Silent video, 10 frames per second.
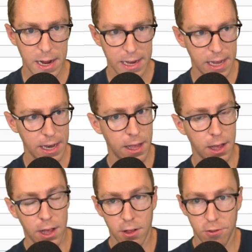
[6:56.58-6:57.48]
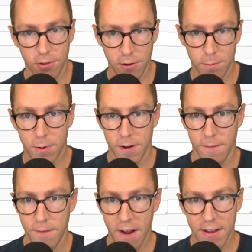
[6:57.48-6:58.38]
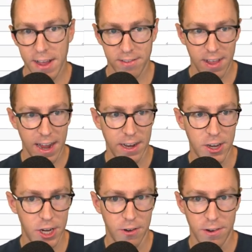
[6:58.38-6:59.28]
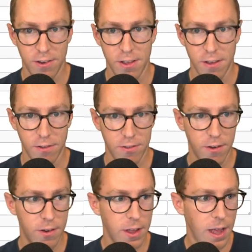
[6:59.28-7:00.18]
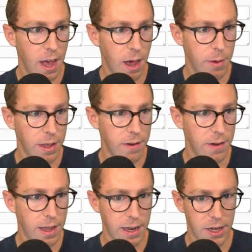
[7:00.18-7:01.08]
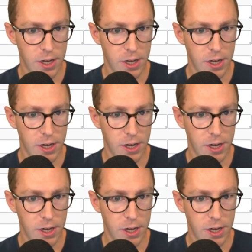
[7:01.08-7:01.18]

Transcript: in, super, very excited to show it to you. So I'm going to go ahead and show